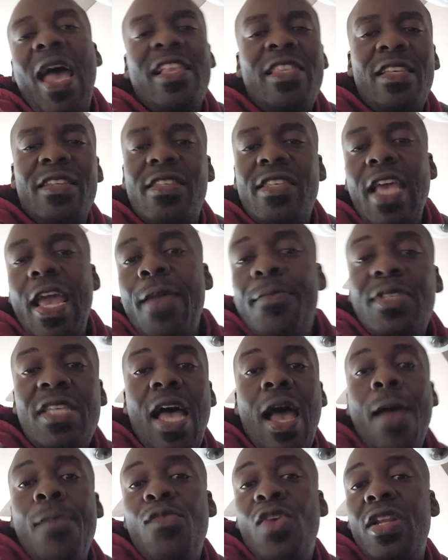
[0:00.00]
at the same
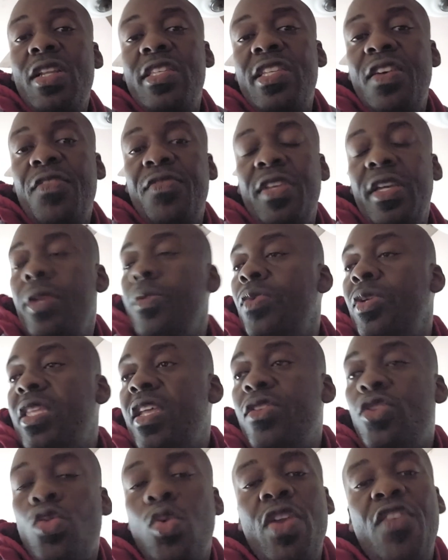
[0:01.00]
time, relatively,
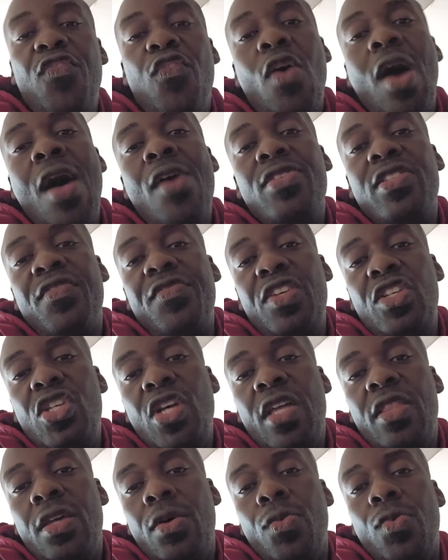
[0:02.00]
within 24 hours of
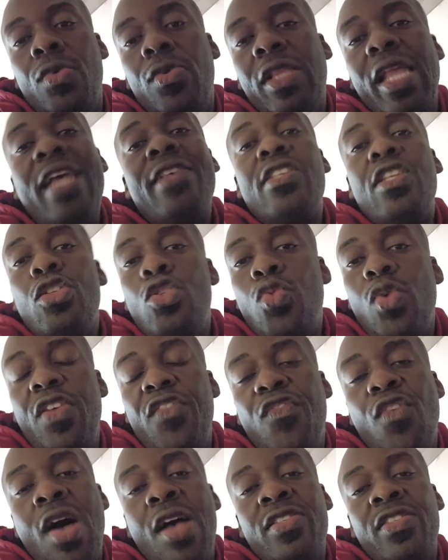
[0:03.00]
each other, less than
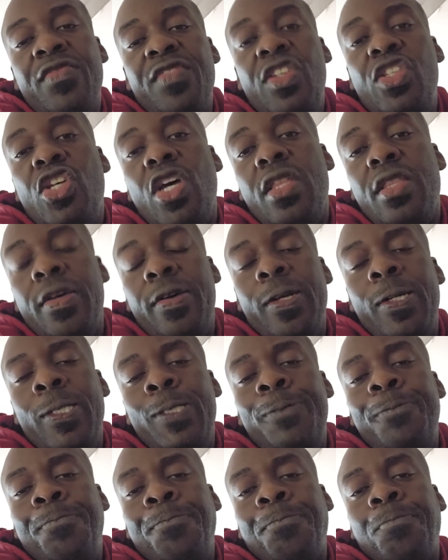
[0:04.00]
24 hours of each other.
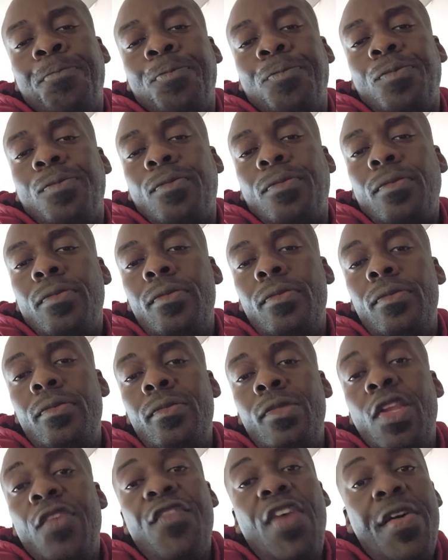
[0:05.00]

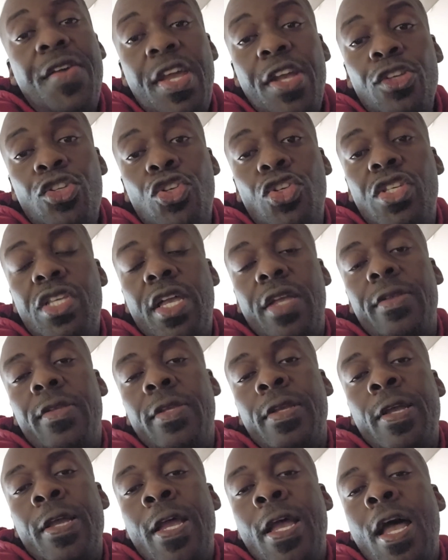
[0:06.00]
Very
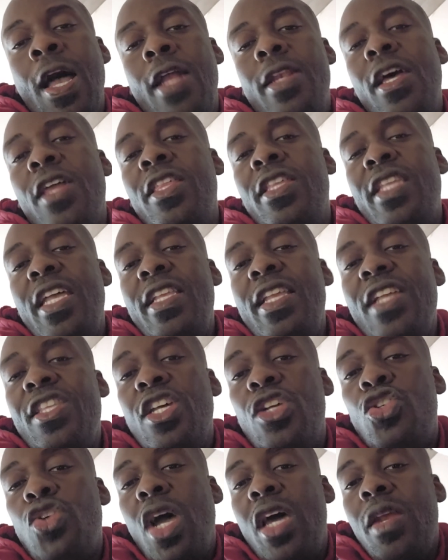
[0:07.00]
interesting. Another thing
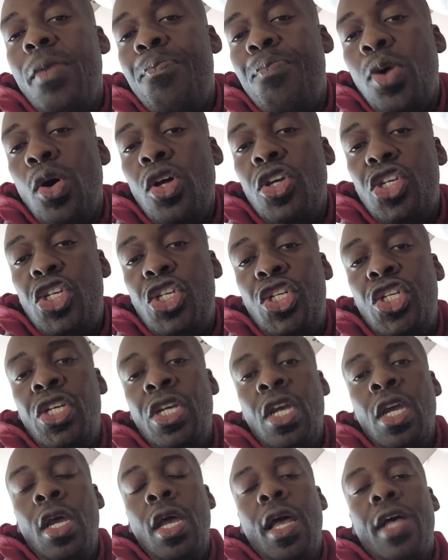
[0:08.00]
that they're trying to
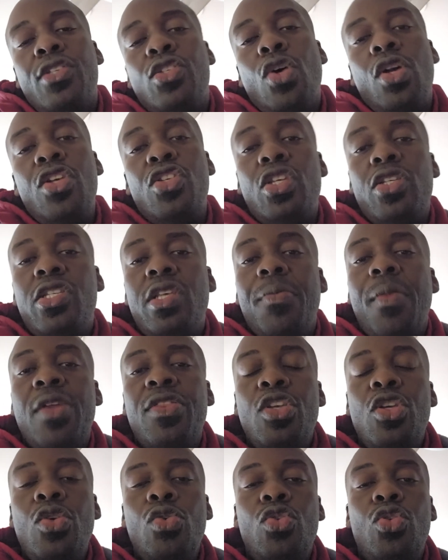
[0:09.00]
push, I saw this on some
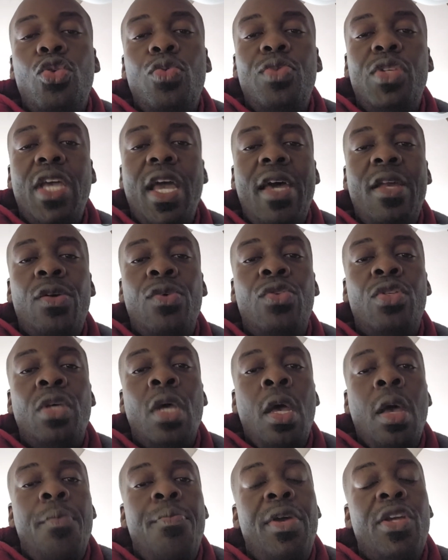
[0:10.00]
other YouTube
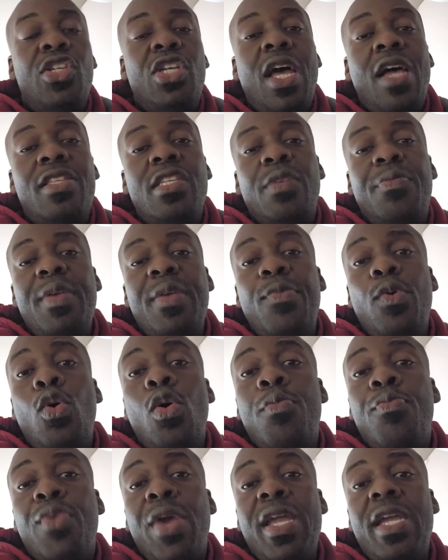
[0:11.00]
channels, big shout out to the
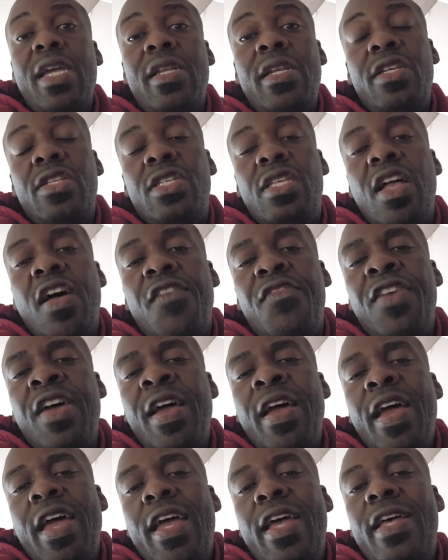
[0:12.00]
people who are breaking this stuff,
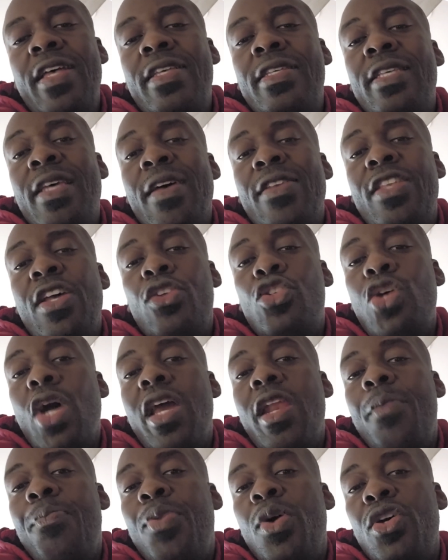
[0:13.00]
is they're
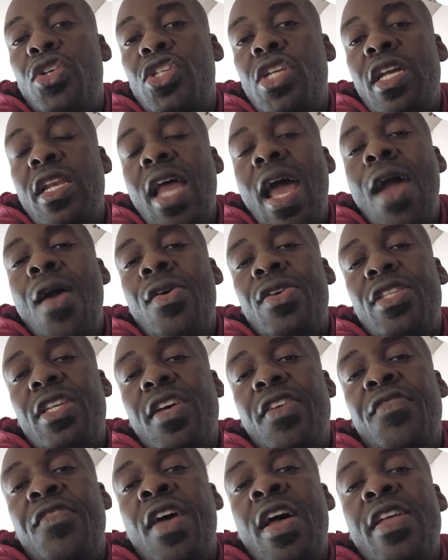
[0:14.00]
trying to push the
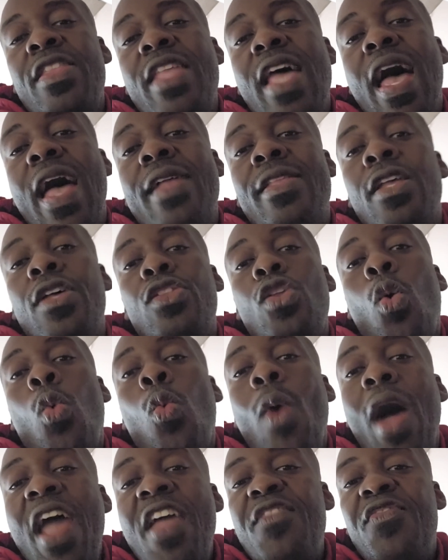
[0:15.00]
narrative that the
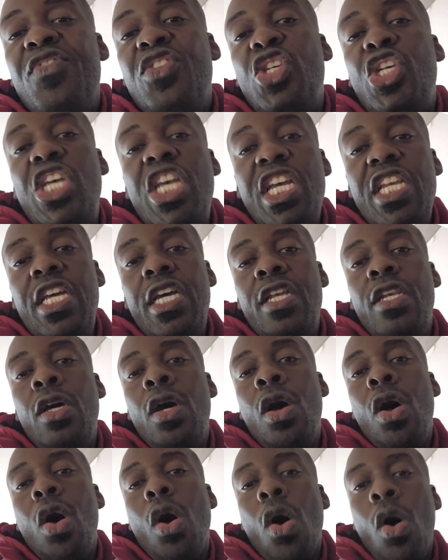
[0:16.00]
wife
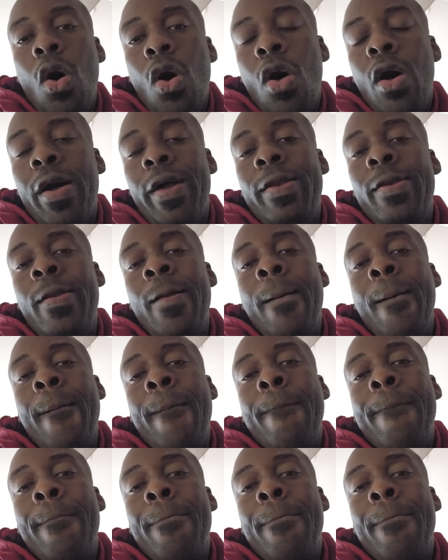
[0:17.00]
cheated on